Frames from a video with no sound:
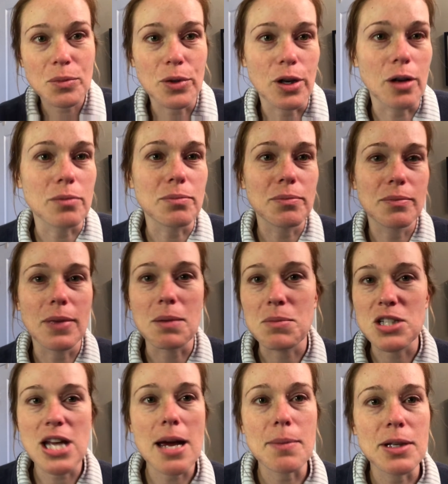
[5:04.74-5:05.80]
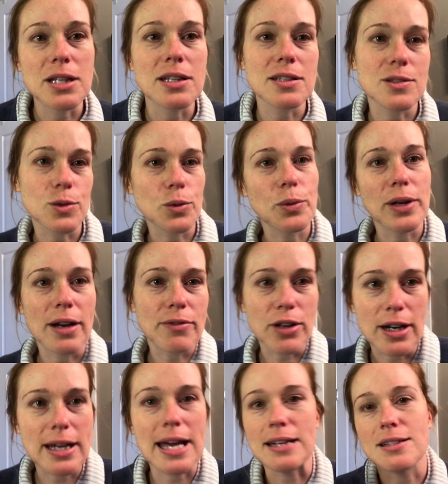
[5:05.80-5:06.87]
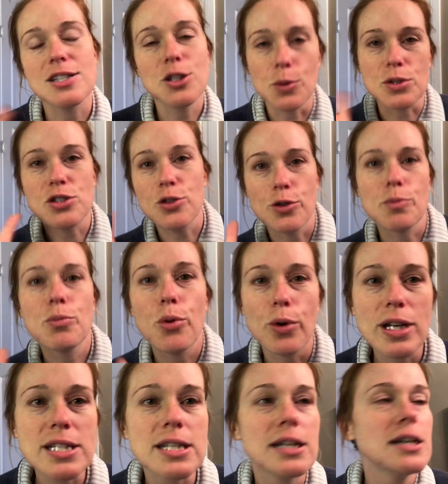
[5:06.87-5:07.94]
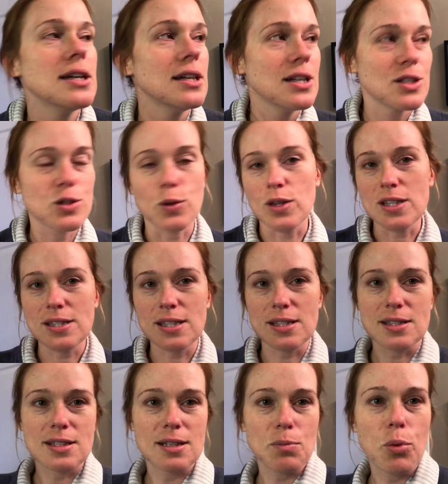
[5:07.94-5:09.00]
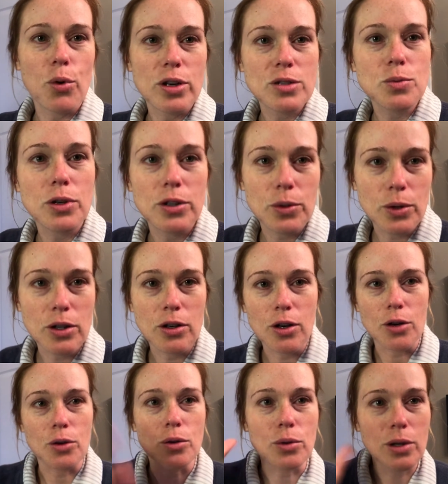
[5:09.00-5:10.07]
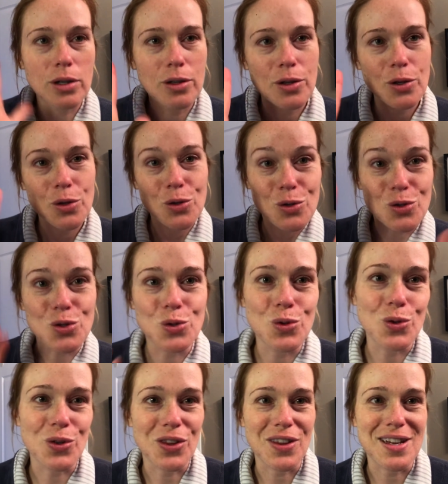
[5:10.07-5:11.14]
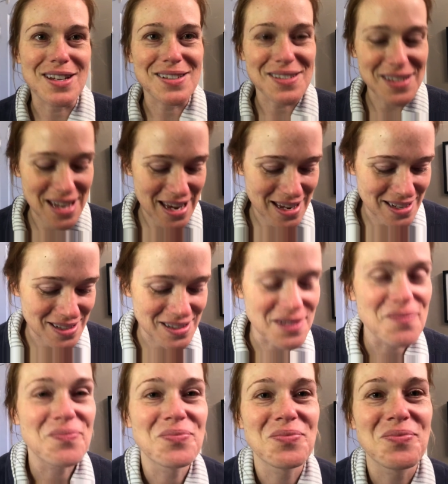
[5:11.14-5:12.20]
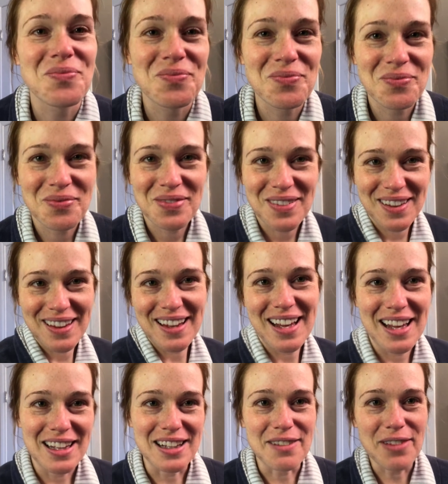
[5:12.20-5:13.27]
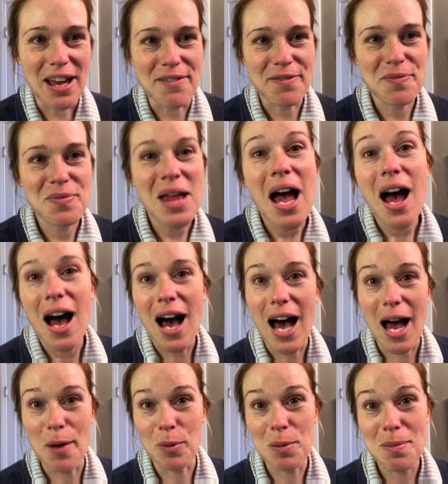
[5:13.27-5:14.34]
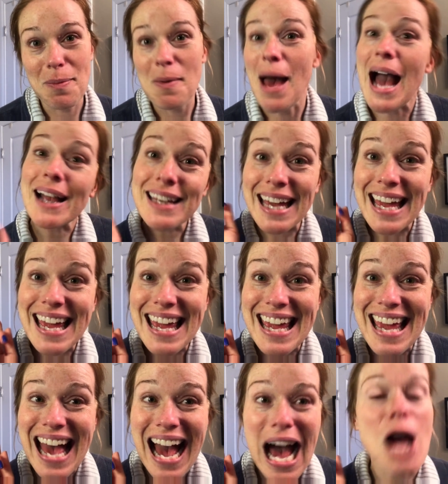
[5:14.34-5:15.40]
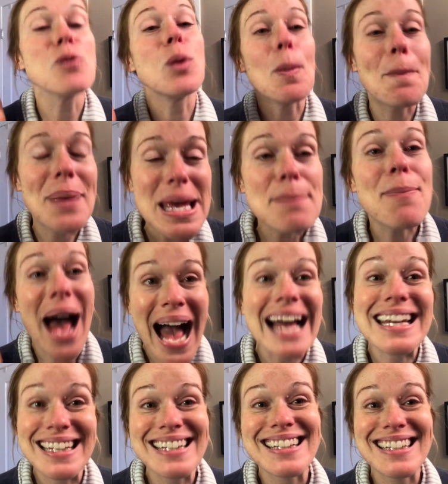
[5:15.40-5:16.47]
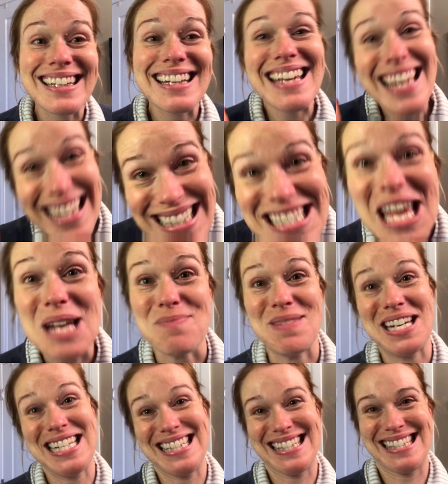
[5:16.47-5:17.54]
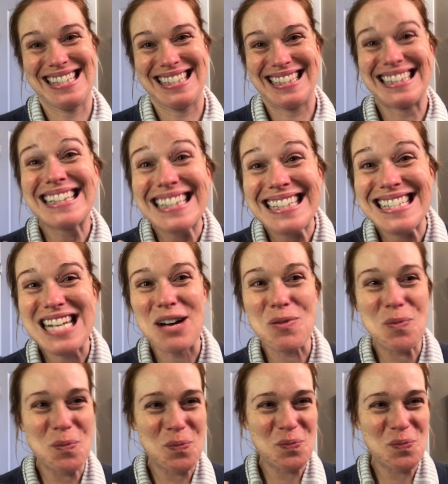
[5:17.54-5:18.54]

put on my pajamas or whatever. I get to a certain point. So this is the point where you can go do your things and live life. I will be back. I will be back in 10 minutes. Ciao.